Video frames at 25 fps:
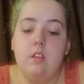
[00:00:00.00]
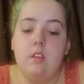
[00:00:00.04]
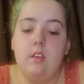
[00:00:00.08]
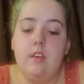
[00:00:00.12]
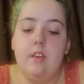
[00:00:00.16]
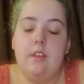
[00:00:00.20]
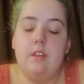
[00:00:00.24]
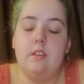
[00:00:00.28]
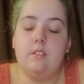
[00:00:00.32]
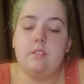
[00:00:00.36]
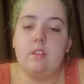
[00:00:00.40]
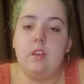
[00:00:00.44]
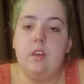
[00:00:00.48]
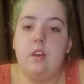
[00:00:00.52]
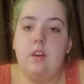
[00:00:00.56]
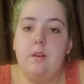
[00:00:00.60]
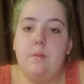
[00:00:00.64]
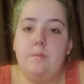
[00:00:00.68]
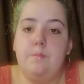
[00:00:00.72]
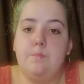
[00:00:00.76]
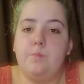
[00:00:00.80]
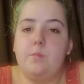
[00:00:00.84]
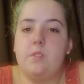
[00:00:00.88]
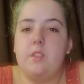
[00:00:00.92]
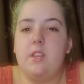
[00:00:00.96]
it is
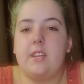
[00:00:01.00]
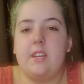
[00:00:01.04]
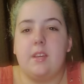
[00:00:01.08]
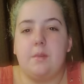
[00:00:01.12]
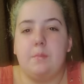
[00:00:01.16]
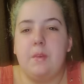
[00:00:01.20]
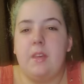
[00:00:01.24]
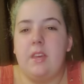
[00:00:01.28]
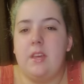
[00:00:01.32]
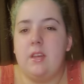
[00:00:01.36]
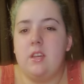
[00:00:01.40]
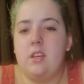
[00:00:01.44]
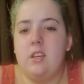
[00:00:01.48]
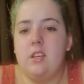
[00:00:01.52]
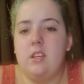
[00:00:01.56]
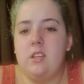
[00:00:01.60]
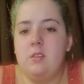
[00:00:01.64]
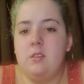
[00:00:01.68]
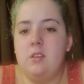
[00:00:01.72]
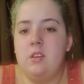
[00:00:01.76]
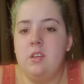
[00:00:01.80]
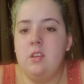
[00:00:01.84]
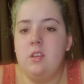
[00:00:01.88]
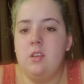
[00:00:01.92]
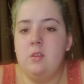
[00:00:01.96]
um like a pink
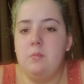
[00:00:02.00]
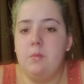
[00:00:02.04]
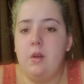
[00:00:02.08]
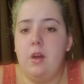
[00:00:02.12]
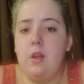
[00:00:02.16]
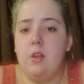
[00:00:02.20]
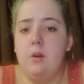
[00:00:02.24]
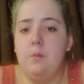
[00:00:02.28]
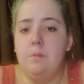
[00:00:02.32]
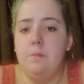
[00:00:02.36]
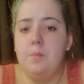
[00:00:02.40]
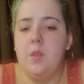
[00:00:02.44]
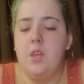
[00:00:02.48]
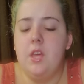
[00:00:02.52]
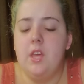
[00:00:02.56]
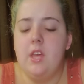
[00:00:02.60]
bottle.